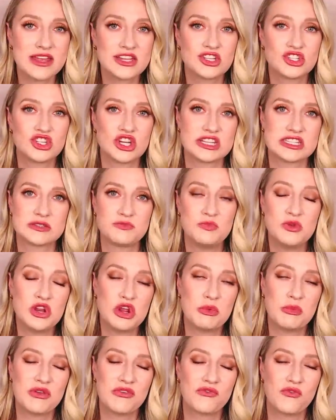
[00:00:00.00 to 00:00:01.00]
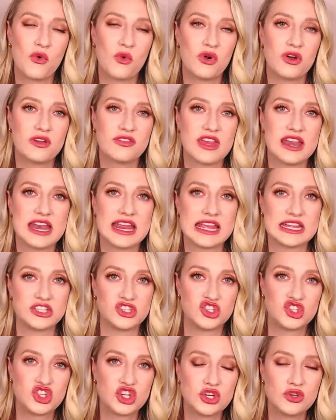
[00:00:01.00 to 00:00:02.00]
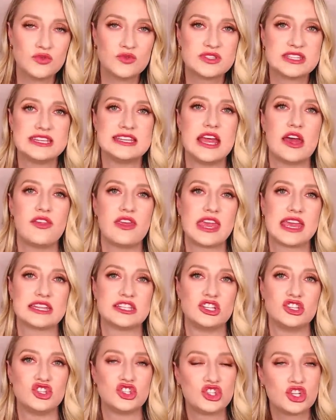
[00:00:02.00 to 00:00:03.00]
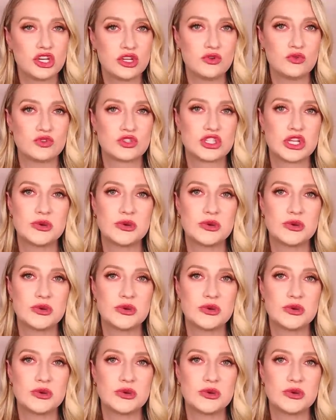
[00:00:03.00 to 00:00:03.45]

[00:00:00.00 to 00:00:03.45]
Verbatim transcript: It's just, you know, before they didn't get to choose and now they get to choose.